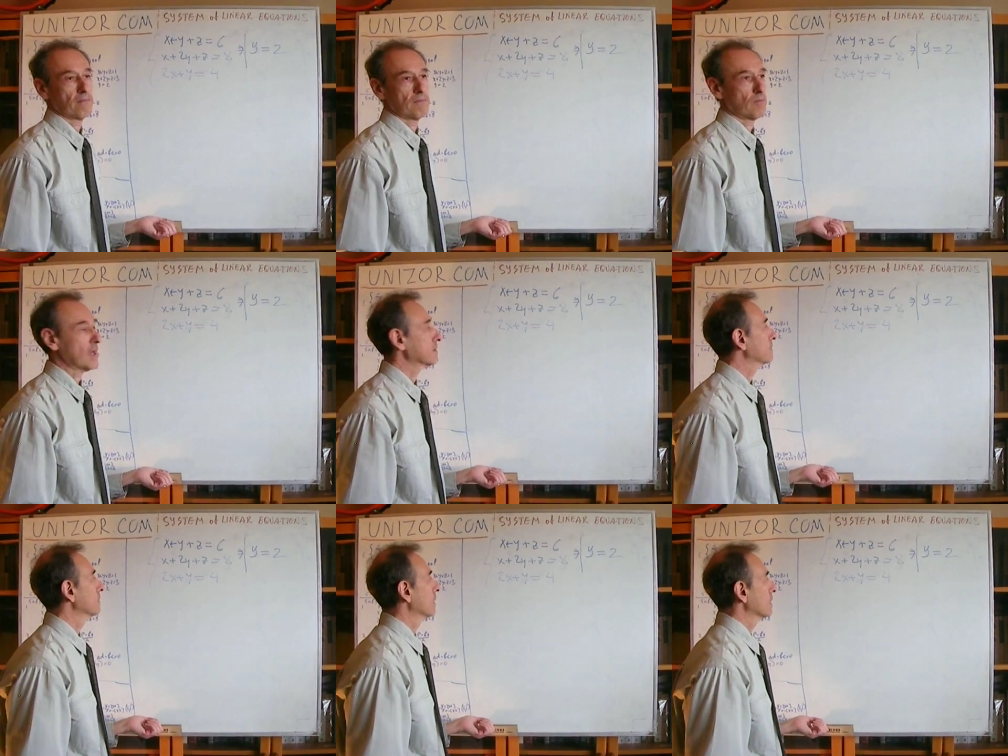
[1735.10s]
Right?
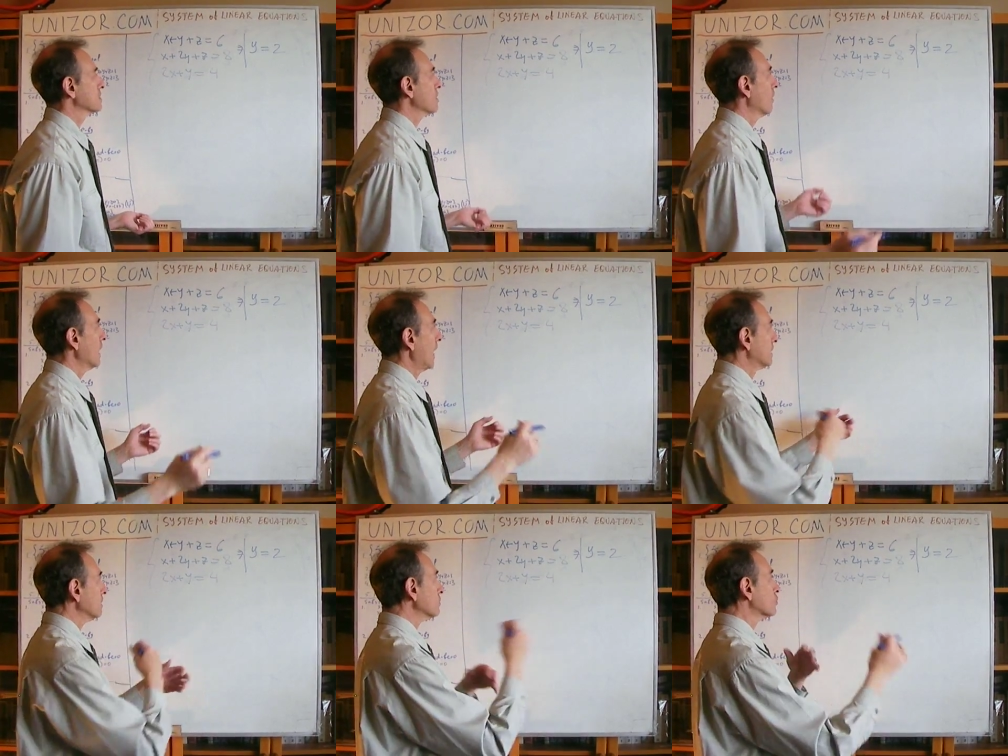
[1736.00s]
So I
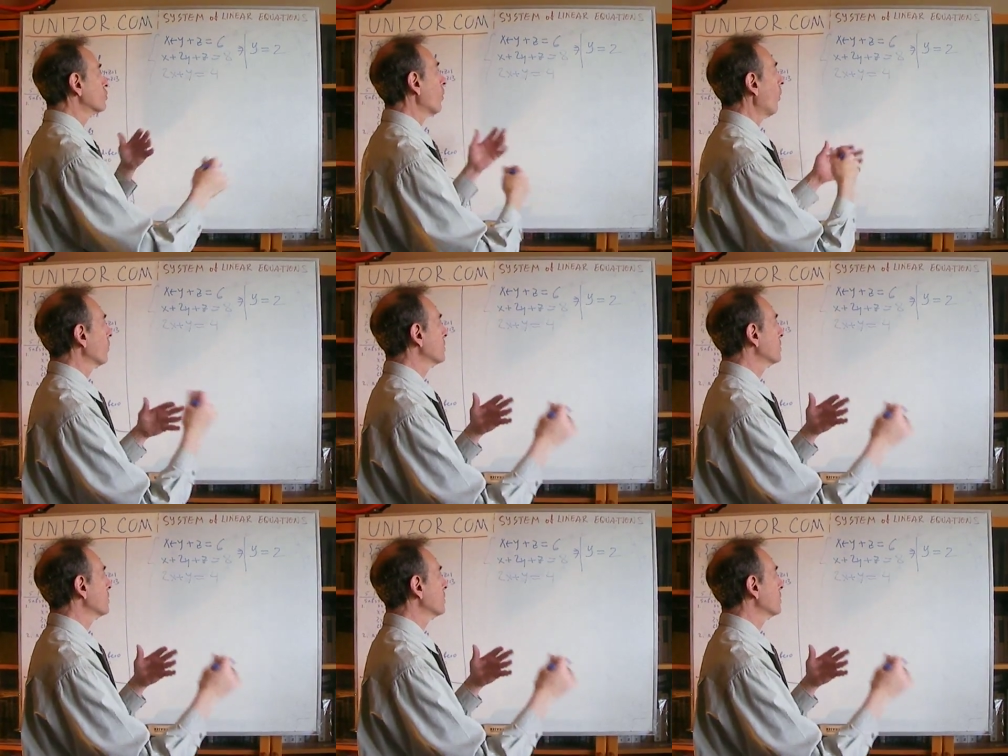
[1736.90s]
didn't do all